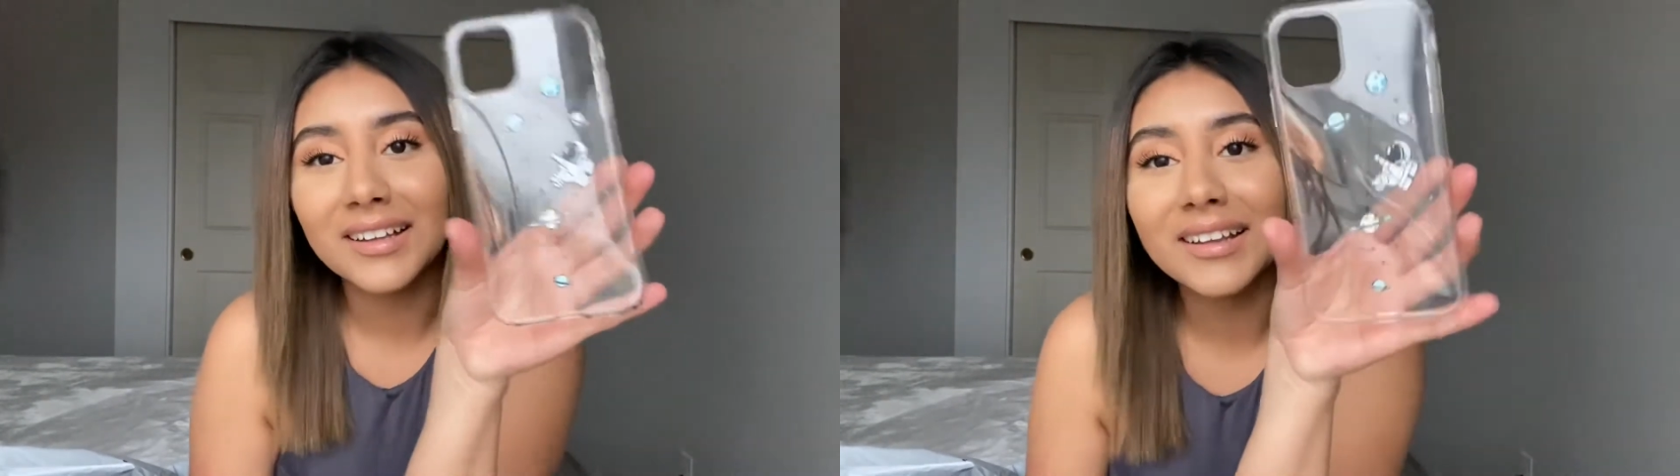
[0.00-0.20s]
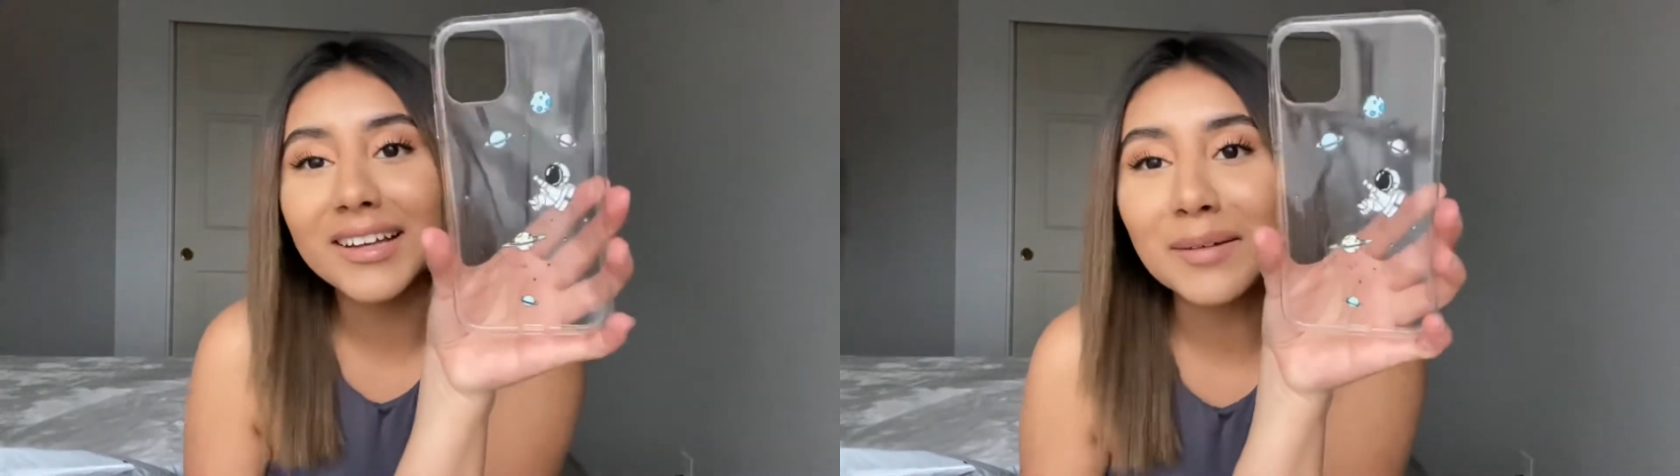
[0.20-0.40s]

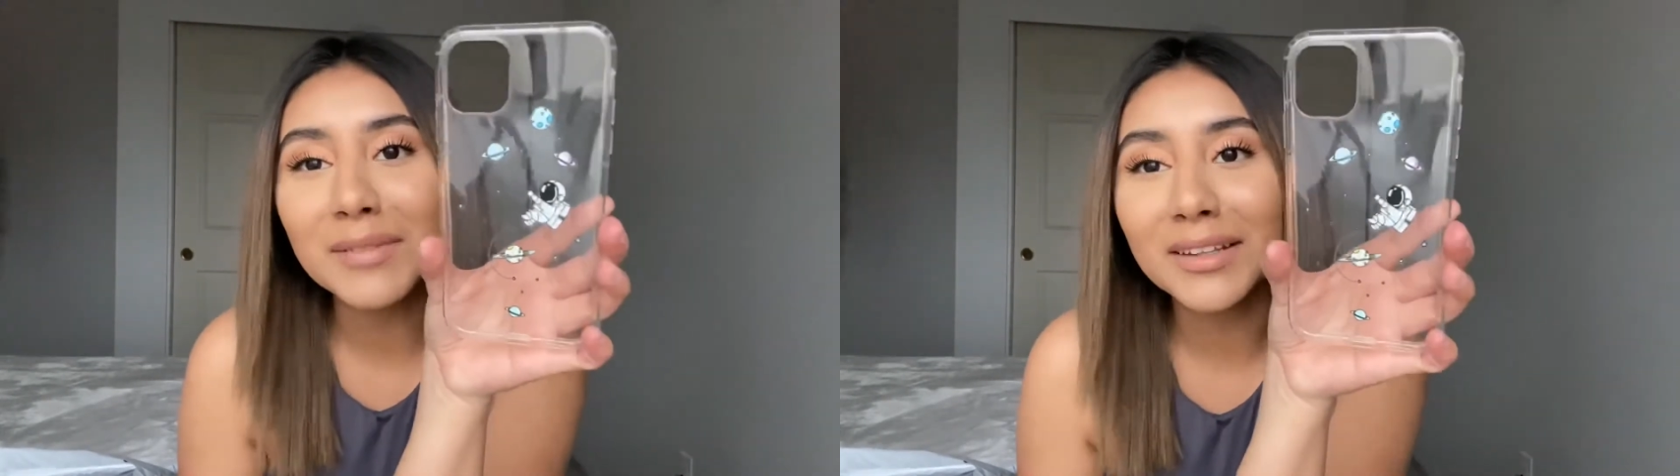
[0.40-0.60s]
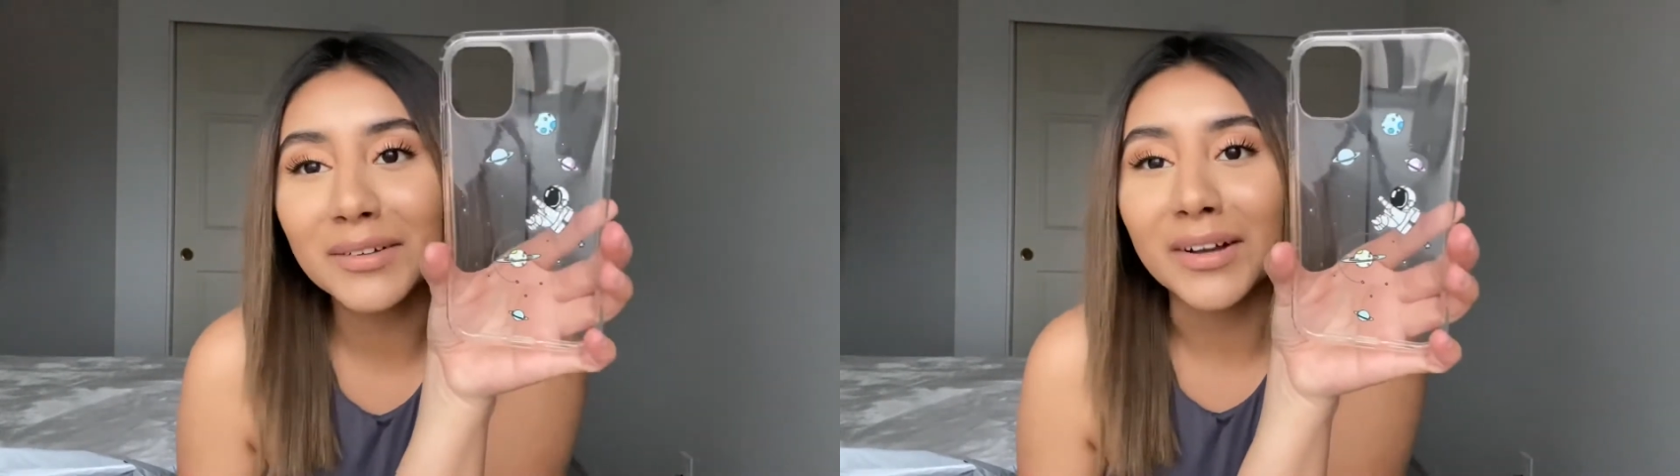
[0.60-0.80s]
Like, I'm
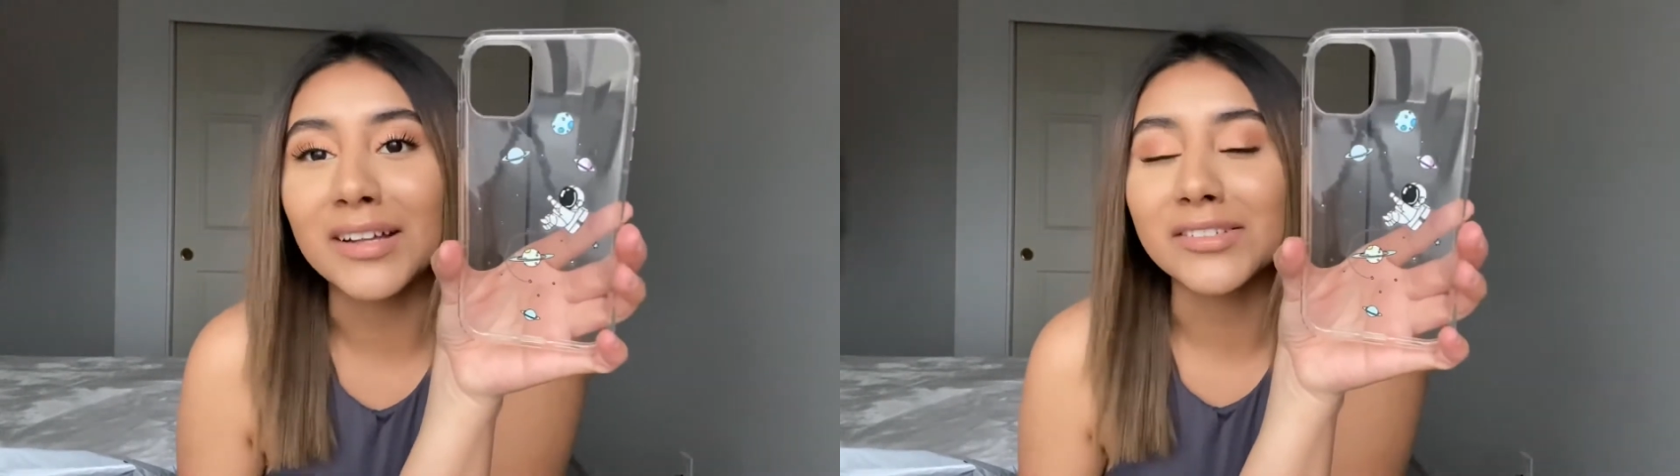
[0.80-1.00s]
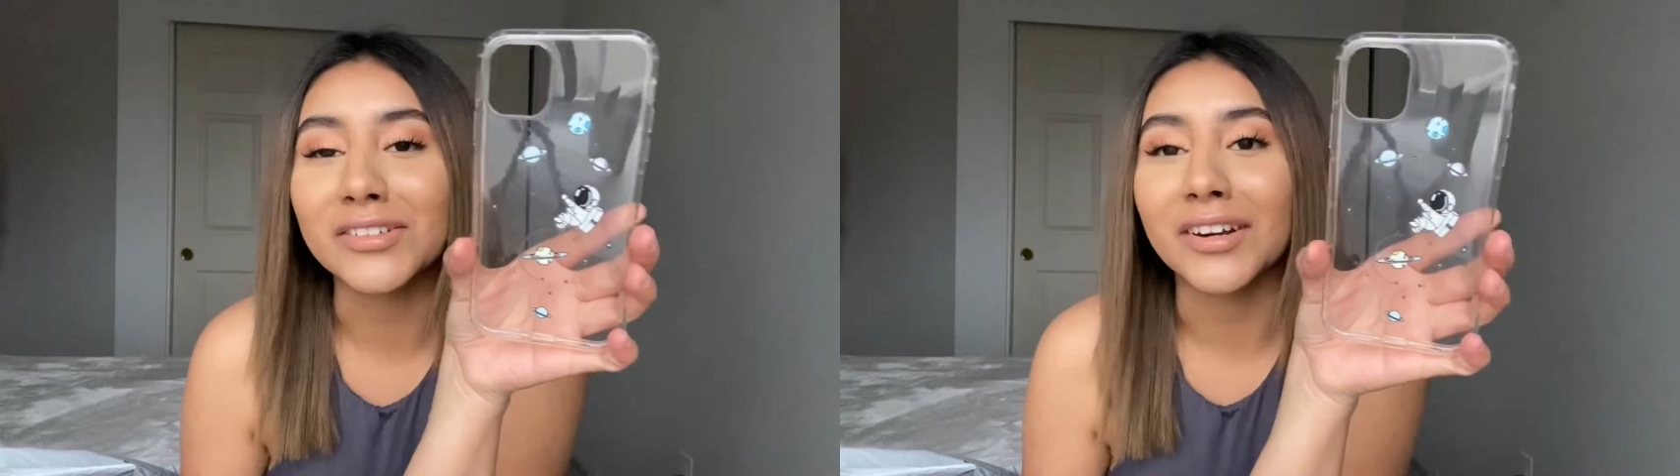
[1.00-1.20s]
the little
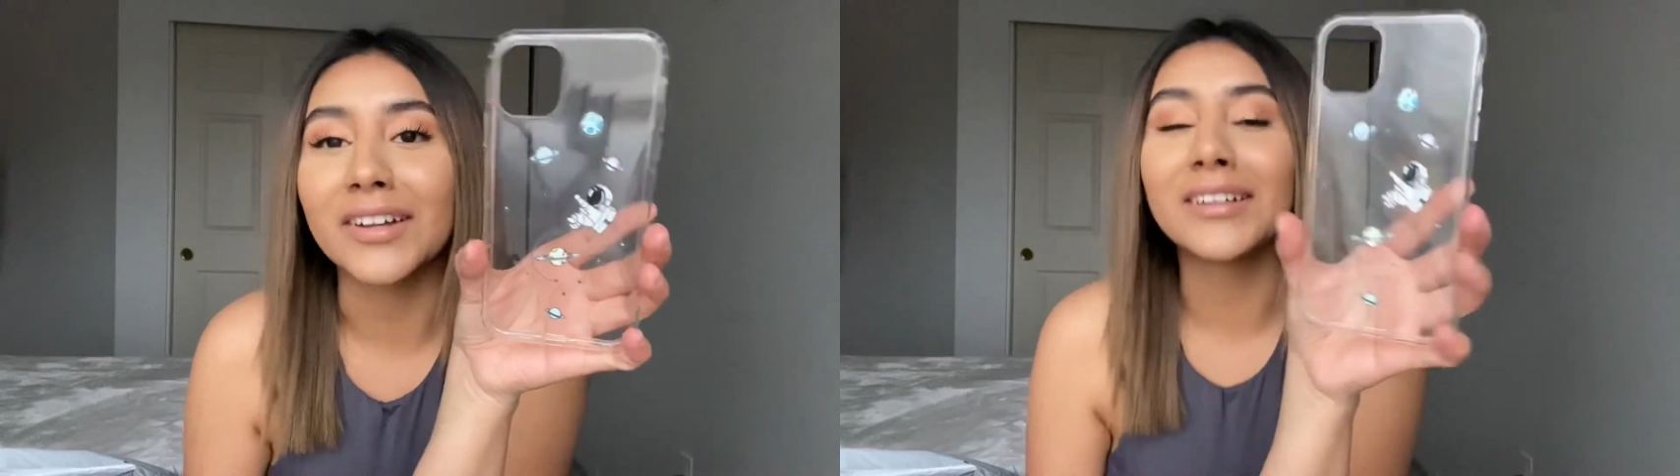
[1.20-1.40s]
astronaut.